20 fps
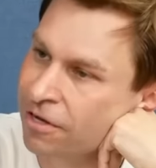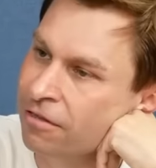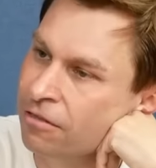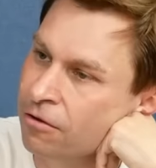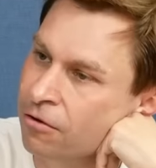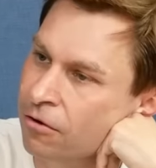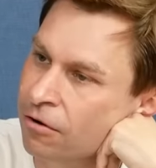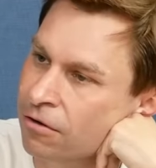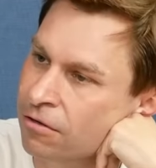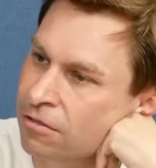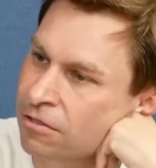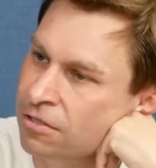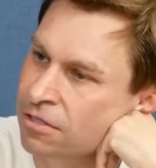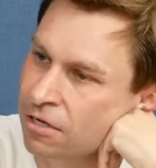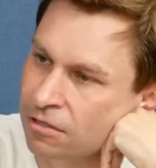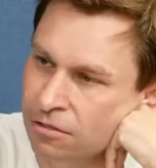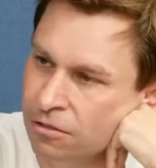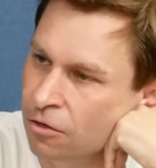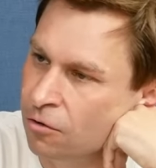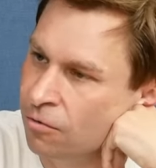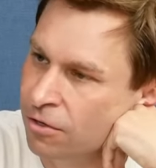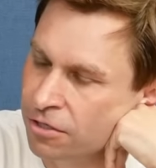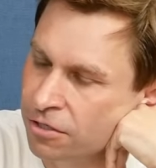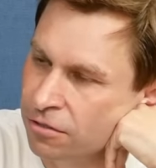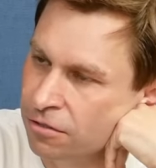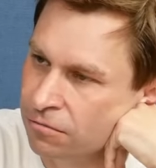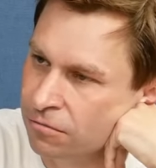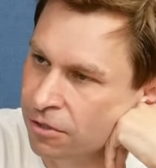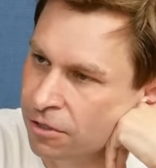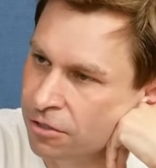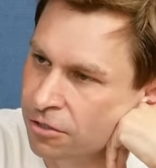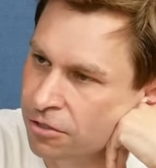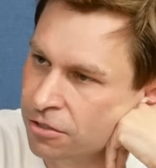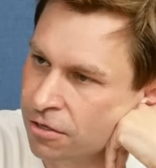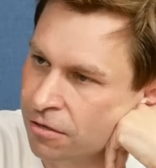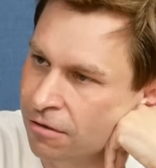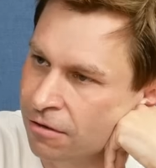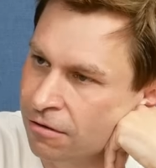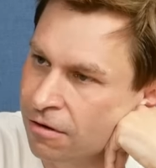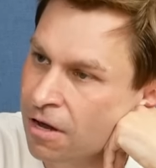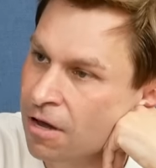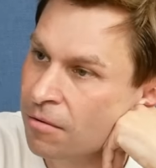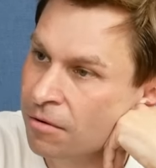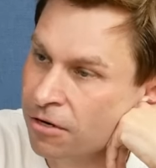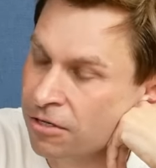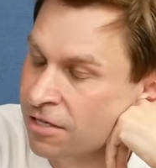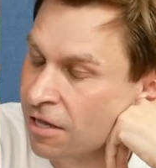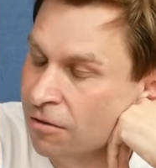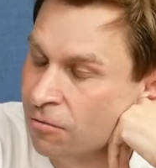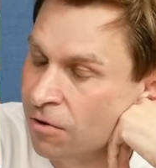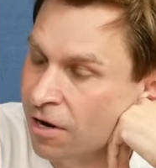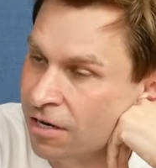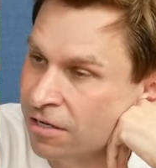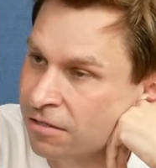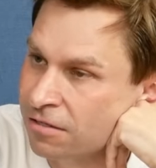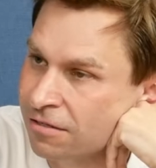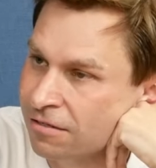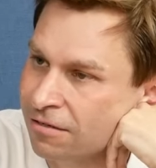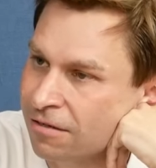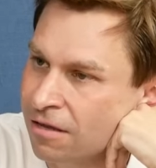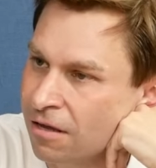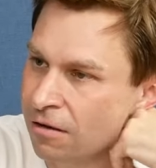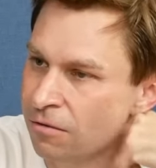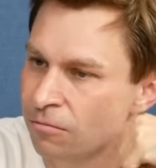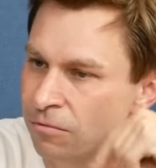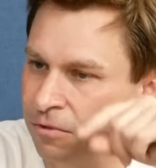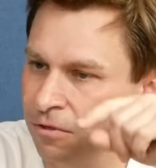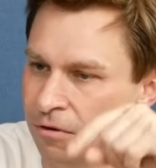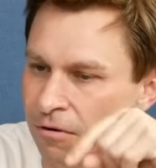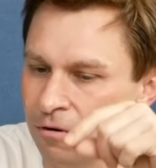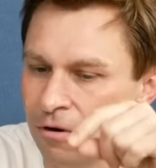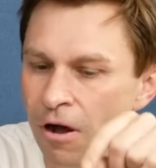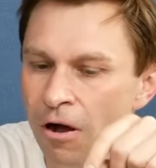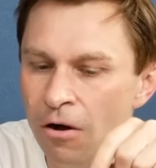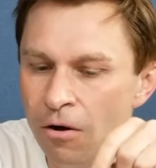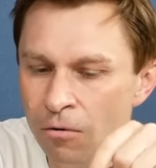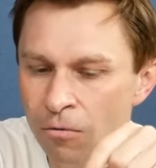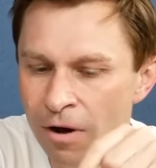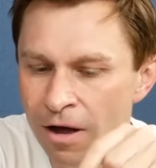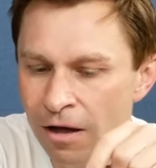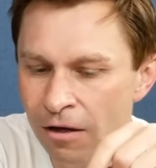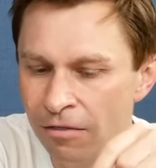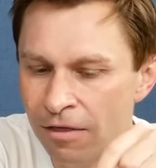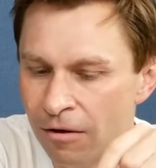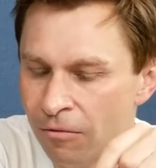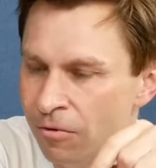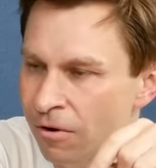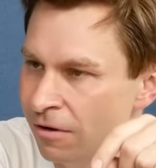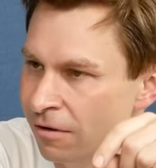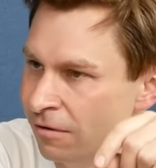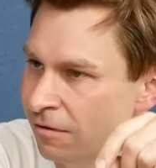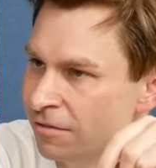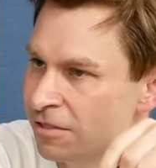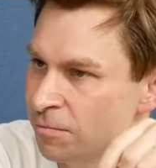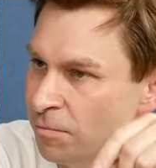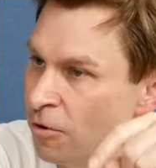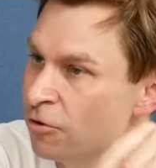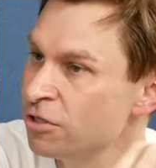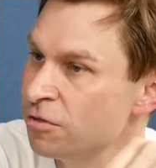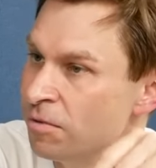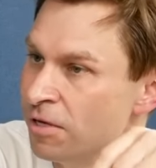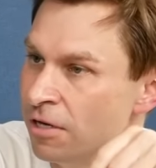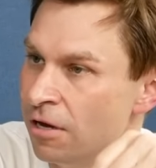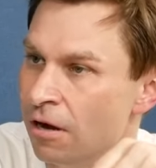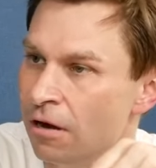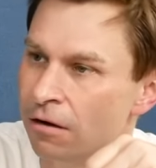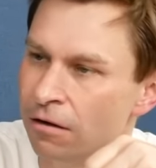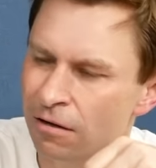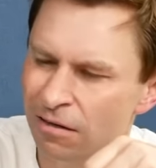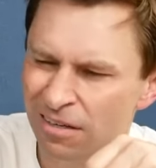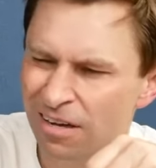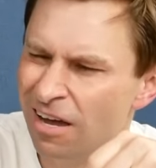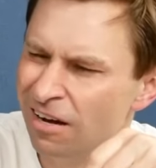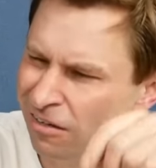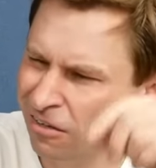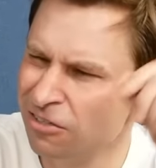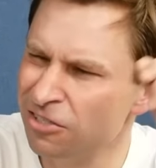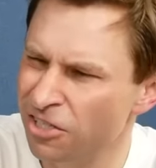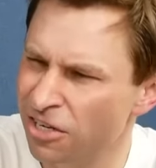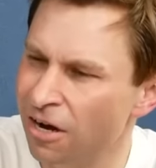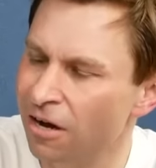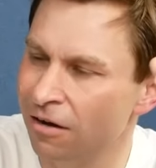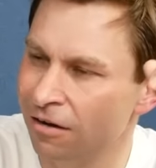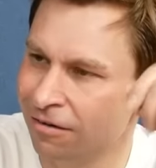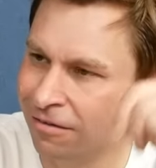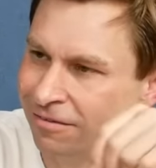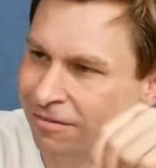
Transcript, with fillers: at the organs doesn't know which is which. So that, because otherwise, you know, oh, wow, that one's supposed to be young, kind of looks young.